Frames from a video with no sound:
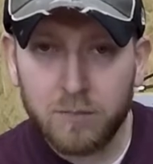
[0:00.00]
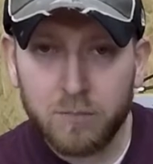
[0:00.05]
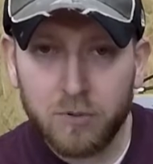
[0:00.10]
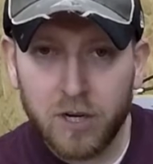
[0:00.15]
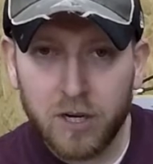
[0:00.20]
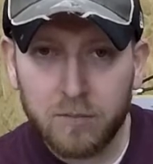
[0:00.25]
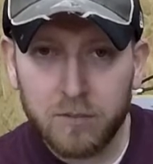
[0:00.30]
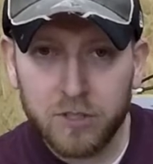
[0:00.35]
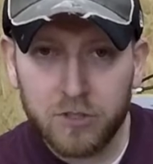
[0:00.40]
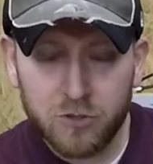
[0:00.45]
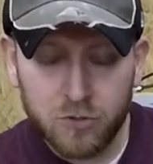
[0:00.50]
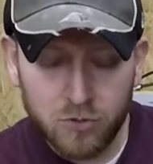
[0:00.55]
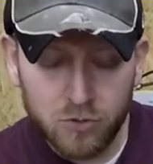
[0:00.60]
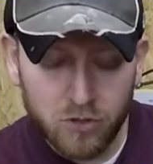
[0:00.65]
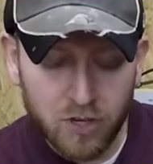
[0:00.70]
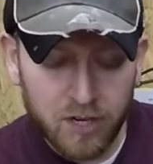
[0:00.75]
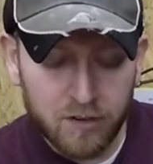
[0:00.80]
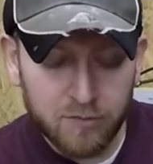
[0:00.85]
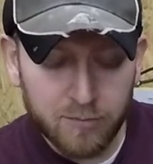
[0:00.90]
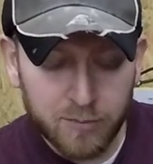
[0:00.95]
it probably too
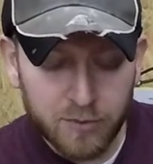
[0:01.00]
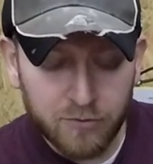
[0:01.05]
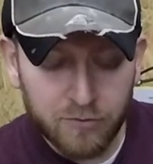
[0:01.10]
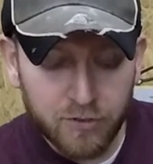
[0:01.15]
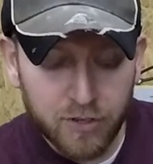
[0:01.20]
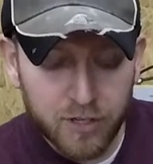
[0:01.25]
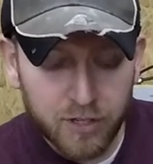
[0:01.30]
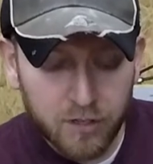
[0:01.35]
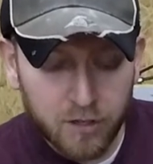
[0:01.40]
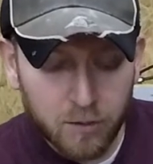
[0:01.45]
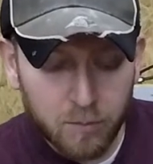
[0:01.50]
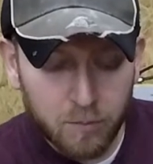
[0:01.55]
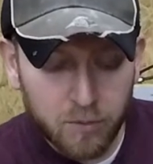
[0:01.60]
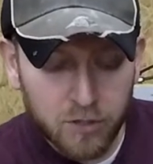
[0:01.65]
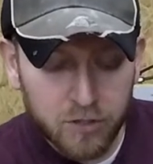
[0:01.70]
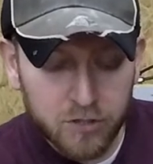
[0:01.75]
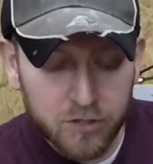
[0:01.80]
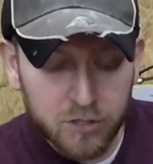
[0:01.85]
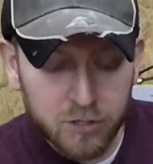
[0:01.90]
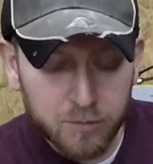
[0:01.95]
great from the video,
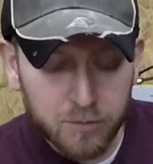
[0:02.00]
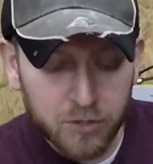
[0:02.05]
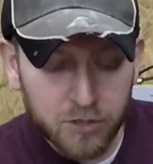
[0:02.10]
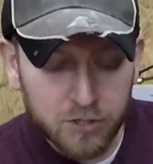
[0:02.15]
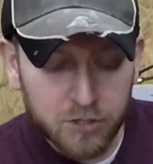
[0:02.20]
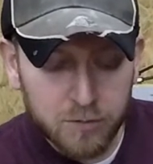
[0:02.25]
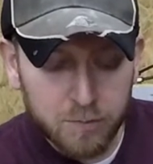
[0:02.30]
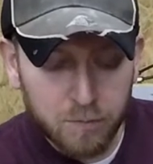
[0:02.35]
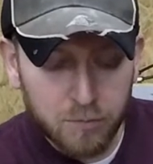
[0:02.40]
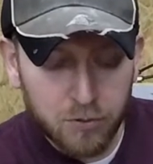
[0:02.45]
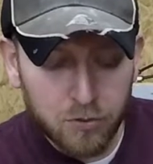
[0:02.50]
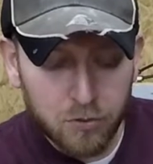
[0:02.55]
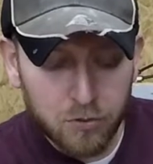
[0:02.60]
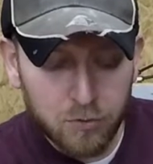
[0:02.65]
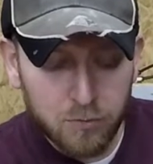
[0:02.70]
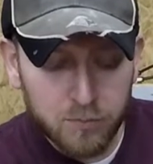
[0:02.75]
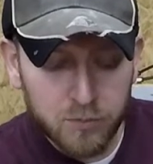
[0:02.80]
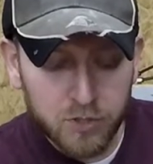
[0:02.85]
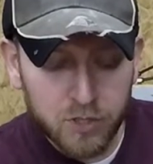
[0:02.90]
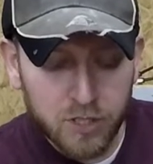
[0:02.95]
but some of these
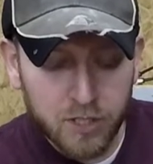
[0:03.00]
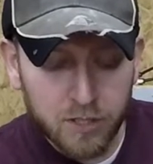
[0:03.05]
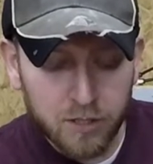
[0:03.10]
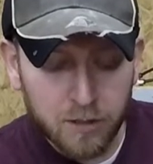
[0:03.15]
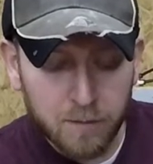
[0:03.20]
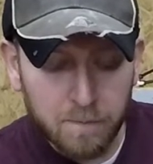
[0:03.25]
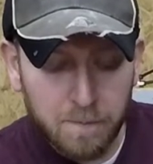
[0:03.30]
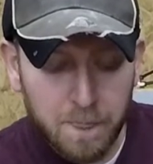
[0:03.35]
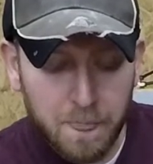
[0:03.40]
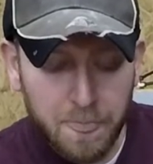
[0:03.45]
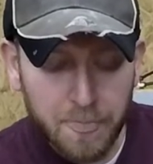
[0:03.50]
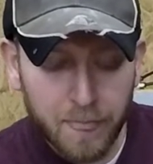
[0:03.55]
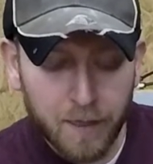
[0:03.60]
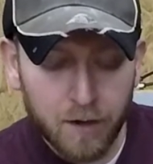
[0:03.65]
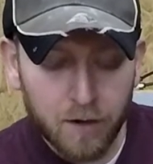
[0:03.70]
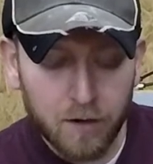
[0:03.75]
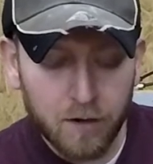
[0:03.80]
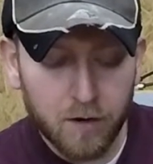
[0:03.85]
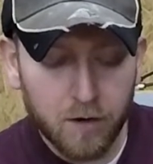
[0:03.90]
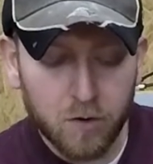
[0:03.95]
plumes here
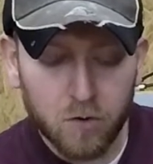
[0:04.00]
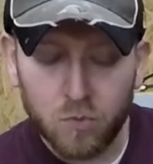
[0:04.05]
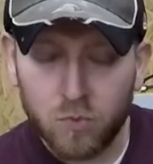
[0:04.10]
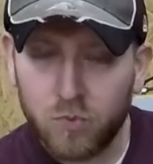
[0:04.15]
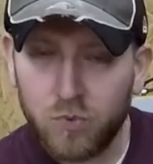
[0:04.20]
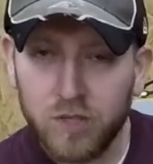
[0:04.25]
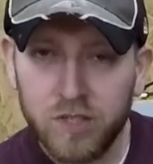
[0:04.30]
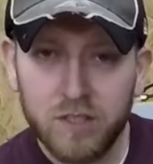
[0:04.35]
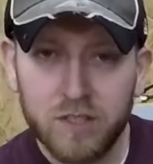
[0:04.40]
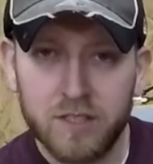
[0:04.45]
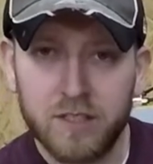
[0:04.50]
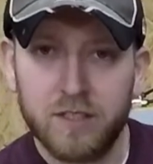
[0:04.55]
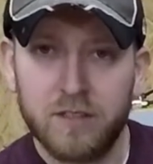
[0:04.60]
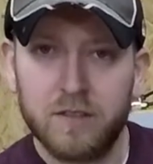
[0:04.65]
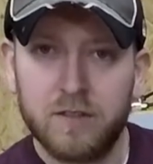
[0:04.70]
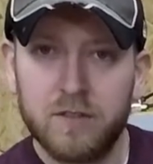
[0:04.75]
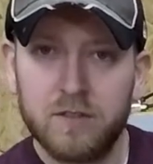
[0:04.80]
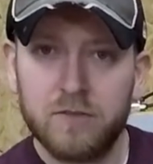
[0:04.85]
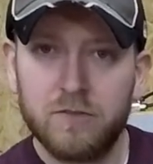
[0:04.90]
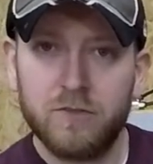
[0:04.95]
are really
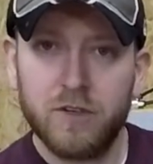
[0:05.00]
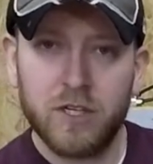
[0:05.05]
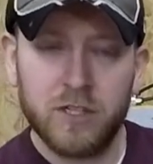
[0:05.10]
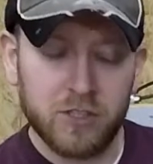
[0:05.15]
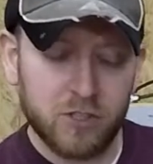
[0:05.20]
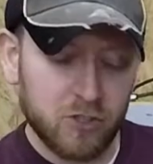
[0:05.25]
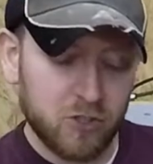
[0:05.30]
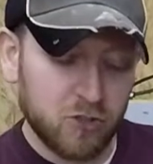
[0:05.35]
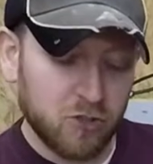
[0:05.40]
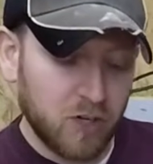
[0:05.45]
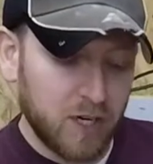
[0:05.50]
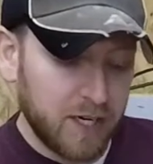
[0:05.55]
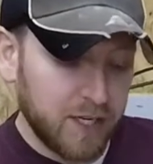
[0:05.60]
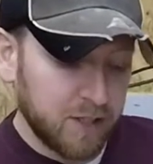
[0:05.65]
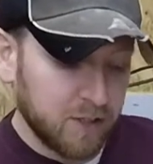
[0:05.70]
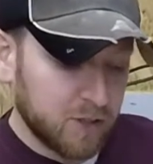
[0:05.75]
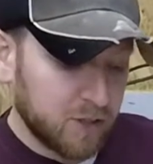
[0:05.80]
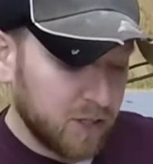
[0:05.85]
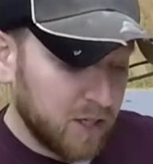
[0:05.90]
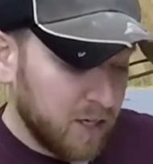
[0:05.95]
very
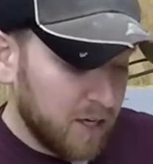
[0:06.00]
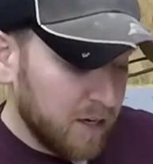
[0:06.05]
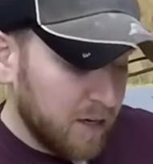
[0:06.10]
strange.